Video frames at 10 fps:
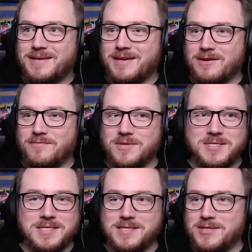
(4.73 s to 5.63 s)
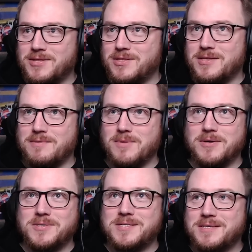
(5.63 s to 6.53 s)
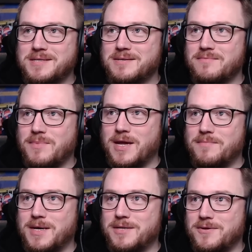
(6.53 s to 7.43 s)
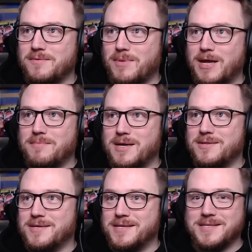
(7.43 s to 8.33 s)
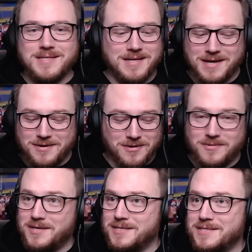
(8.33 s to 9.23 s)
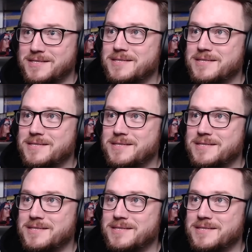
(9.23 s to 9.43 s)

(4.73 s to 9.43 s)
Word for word: and if this isn't the most Band-Maid doing Band-Maid things, then I don't know what is.